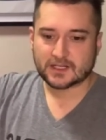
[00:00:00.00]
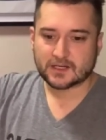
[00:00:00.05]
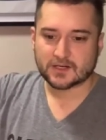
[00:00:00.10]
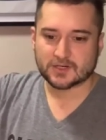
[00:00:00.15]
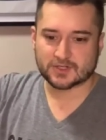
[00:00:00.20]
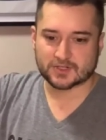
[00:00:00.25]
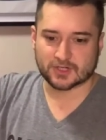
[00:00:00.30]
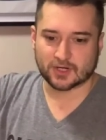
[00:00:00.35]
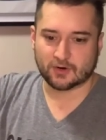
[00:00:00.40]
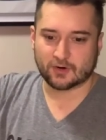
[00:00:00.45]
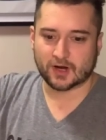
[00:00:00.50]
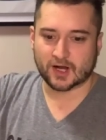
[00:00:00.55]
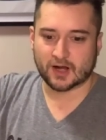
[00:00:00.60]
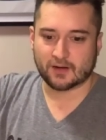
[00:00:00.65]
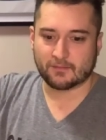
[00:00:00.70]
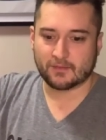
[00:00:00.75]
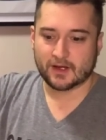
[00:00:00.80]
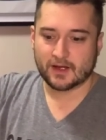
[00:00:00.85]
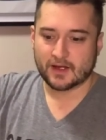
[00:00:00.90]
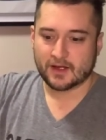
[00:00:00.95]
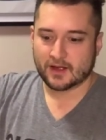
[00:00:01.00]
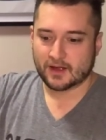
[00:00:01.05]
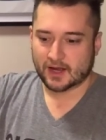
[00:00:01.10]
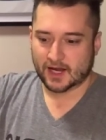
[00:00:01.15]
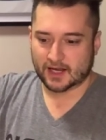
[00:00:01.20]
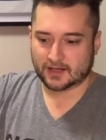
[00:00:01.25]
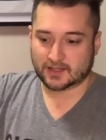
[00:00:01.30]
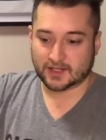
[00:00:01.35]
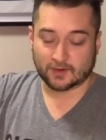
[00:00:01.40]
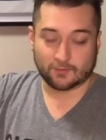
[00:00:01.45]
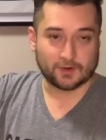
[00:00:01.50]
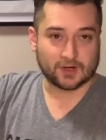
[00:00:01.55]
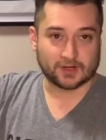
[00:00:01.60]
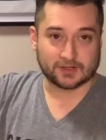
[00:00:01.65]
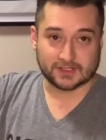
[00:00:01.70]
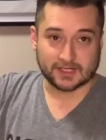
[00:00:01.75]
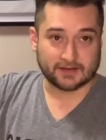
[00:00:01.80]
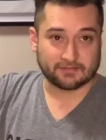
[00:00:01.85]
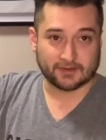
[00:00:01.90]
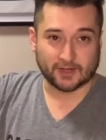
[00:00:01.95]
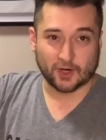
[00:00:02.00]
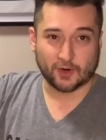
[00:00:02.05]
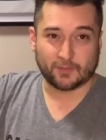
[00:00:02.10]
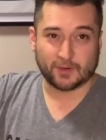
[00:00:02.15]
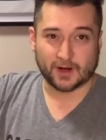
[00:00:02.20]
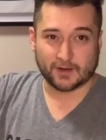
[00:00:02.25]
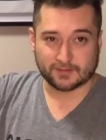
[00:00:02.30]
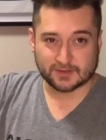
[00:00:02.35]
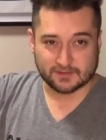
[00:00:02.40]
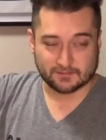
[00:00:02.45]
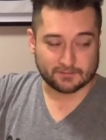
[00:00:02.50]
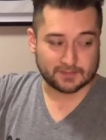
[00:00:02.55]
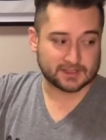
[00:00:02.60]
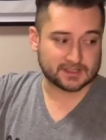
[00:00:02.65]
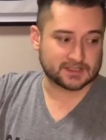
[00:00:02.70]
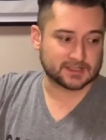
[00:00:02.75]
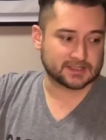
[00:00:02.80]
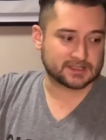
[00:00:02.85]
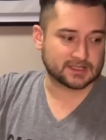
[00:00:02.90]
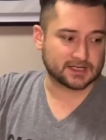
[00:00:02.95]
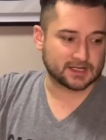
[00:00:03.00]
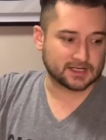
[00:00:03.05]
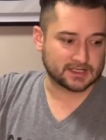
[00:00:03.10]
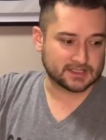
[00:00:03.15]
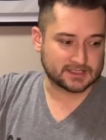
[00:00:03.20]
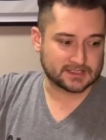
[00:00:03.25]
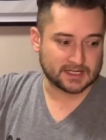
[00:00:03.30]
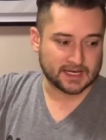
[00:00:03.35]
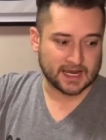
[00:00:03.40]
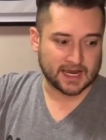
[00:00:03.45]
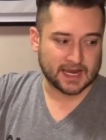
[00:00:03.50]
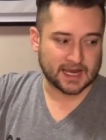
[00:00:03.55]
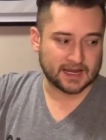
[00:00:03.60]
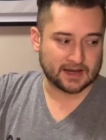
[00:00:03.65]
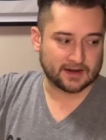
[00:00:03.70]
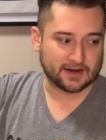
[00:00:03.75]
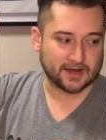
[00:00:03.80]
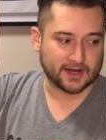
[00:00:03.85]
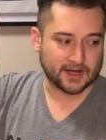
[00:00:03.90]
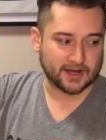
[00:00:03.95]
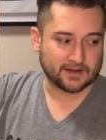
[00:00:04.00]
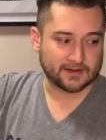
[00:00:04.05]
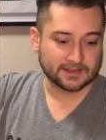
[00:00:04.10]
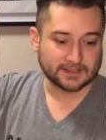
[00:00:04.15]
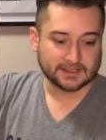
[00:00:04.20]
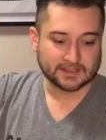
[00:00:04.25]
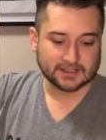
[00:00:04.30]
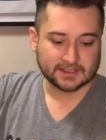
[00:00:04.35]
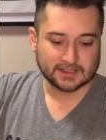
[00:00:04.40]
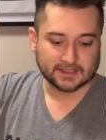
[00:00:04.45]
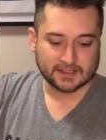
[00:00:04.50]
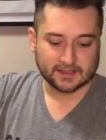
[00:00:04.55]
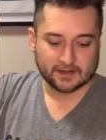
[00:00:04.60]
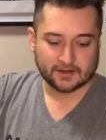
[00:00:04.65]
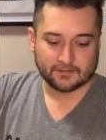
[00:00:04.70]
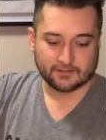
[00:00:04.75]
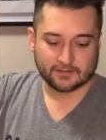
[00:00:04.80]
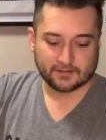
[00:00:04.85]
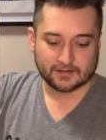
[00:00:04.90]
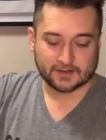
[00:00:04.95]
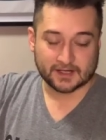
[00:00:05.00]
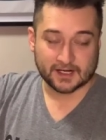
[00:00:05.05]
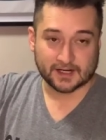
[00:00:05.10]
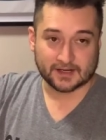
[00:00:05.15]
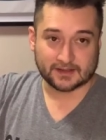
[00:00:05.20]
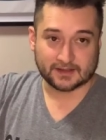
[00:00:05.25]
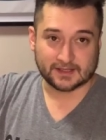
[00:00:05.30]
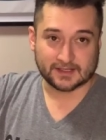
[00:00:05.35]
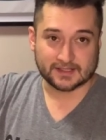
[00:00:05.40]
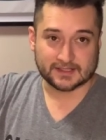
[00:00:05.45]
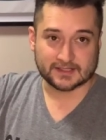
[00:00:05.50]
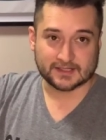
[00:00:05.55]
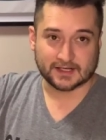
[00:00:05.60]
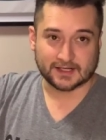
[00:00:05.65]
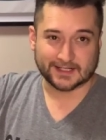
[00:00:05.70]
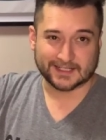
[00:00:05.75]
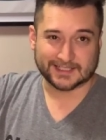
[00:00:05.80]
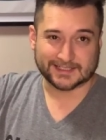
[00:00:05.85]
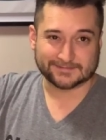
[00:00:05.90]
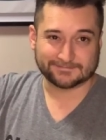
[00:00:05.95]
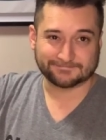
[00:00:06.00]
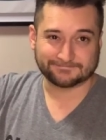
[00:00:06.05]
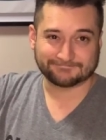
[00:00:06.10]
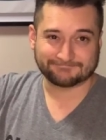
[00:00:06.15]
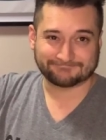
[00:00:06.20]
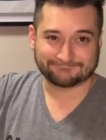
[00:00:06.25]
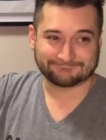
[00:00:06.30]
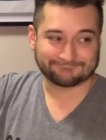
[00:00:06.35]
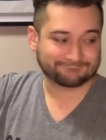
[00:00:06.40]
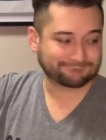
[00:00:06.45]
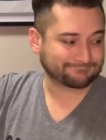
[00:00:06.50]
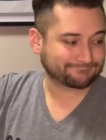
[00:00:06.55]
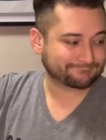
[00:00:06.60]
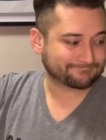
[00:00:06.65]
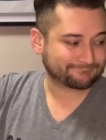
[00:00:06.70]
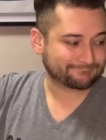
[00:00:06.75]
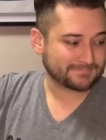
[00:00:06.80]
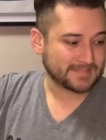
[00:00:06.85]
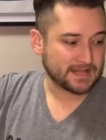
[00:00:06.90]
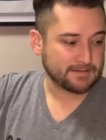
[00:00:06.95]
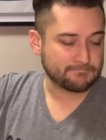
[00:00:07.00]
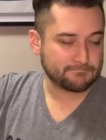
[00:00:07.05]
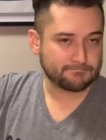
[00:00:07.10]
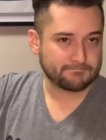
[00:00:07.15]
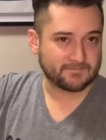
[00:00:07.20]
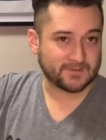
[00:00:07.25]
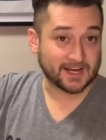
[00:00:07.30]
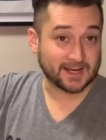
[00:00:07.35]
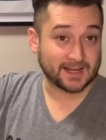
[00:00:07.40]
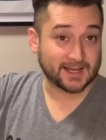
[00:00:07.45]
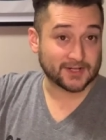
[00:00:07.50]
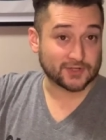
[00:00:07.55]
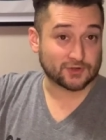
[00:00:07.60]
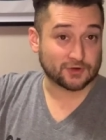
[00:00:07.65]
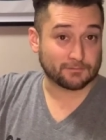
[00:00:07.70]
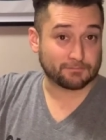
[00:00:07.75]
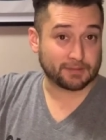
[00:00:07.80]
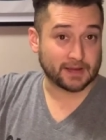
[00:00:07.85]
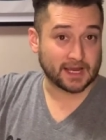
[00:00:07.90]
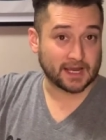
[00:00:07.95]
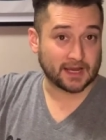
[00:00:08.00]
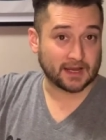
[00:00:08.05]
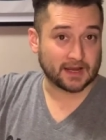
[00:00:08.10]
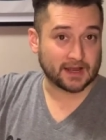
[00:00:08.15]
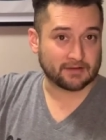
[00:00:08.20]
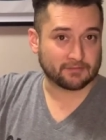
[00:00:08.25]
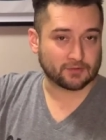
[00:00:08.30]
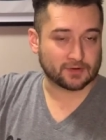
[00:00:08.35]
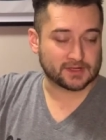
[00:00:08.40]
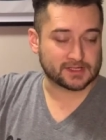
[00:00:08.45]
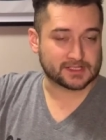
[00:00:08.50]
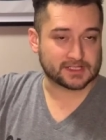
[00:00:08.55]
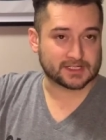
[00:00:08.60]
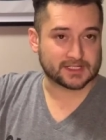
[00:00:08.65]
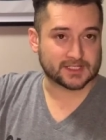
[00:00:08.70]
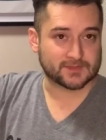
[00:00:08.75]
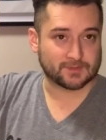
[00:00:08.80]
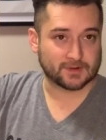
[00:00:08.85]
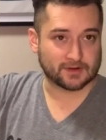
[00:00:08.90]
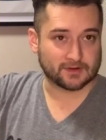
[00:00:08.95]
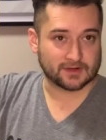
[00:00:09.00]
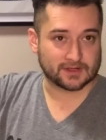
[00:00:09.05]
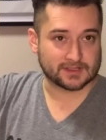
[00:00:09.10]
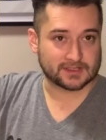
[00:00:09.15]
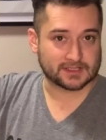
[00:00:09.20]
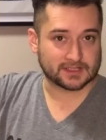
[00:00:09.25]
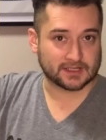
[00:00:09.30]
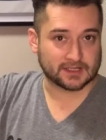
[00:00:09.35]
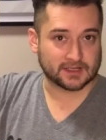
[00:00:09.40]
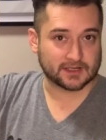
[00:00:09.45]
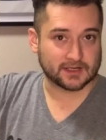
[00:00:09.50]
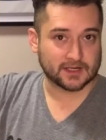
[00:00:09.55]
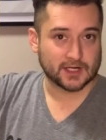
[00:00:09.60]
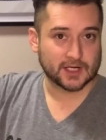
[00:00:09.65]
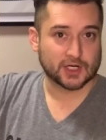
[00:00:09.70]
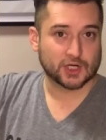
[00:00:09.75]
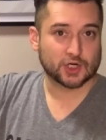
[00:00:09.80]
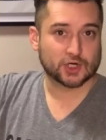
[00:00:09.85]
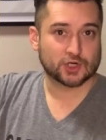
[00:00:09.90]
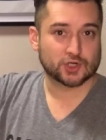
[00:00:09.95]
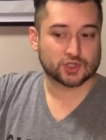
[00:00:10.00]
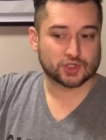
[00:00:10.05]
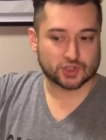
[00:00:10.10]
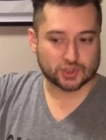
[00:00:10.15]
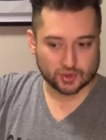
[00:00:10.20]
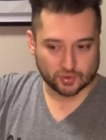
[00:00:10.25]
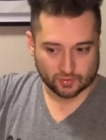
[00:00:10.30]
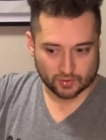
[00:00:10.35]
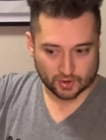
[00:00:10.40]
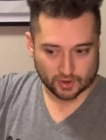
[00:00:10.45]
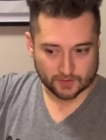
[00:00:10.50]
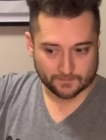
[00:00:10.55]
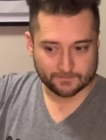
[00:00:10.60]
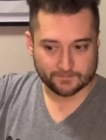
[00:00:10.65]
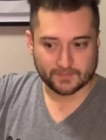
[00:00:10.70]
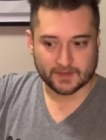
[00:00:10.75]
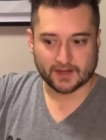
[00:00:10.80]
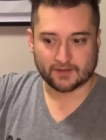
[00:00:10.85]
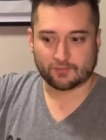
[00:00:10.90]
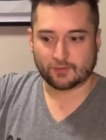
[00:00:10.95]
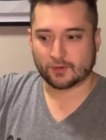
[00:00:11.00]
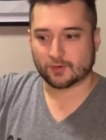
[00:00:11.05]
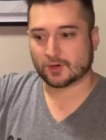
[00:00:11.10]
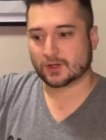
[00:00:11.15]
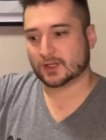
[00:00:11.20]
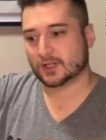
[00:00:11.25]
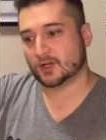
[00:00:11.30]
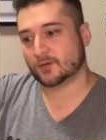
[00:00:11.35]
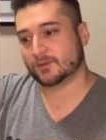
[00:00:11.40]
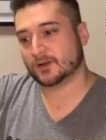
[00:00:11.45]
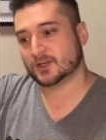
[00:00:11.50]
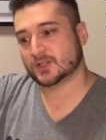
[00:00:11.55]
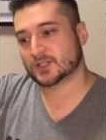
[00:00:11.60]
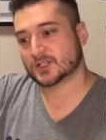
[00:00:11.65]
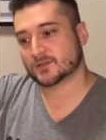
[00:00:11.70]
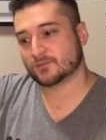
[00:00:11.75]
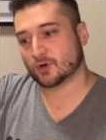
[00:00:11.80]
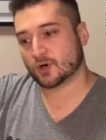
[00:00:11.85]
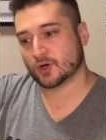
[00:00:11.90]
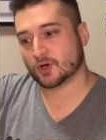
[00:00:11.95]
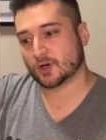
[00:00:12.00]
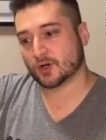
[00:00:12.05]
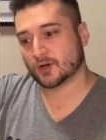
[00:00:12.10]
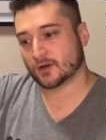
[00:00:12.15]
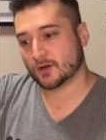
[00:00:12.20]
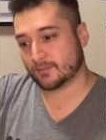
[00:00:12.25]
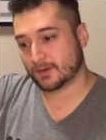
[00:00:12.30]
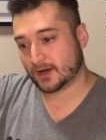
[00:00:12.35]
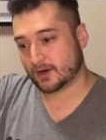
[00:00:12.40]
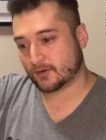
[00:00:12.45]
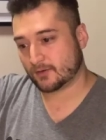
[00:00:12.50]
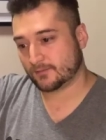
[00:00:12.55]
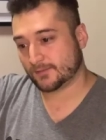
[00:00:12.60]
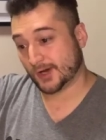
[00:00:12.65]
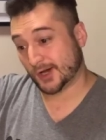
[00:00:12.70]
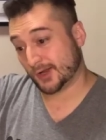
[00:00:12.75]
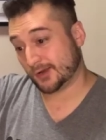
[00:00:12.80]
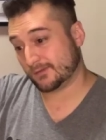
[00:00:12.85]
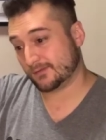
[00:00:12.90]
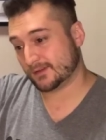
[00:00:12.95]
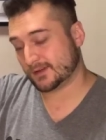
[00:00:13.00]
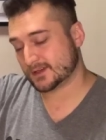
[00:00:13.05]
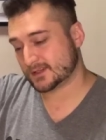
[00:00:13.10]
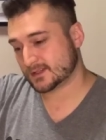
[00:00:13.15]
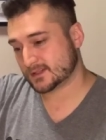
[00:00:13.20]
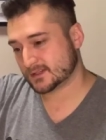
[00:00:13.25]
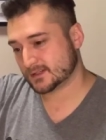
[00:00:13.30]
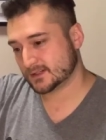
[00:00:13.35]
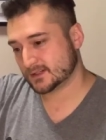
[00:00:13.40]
So um, I think we could definitely open up some businesses and uh, cut this uh, financial pain everyone is experiencing sooner if we were a little bit smarter about all of this.